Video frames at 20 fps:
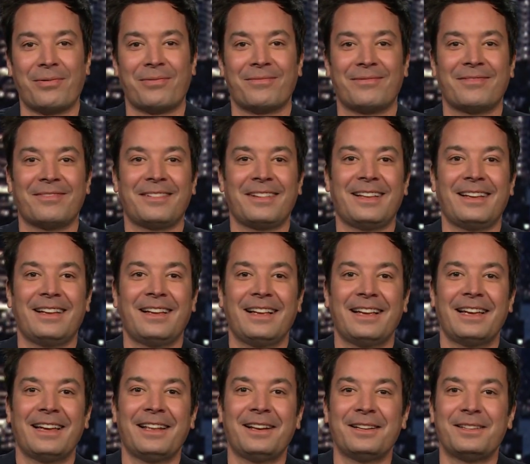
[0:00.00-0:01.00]
Mm -hmm.
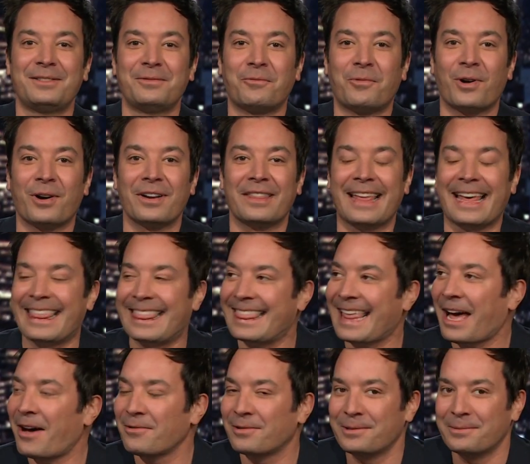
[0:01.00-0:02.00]
It is worth a
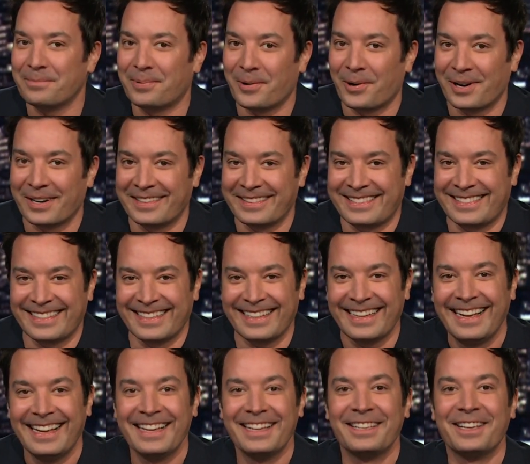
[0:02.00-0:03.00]
thousand points.
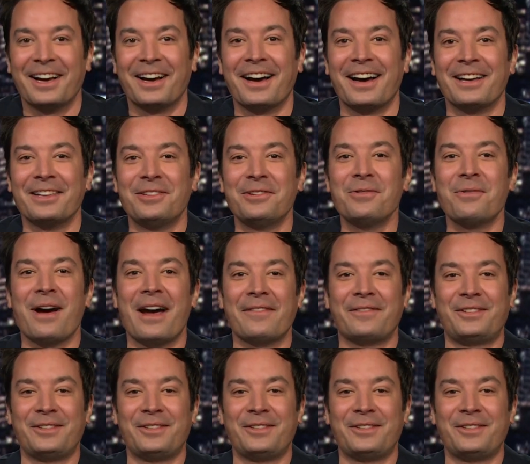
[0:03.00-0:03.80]
Uh, you oh, have wow.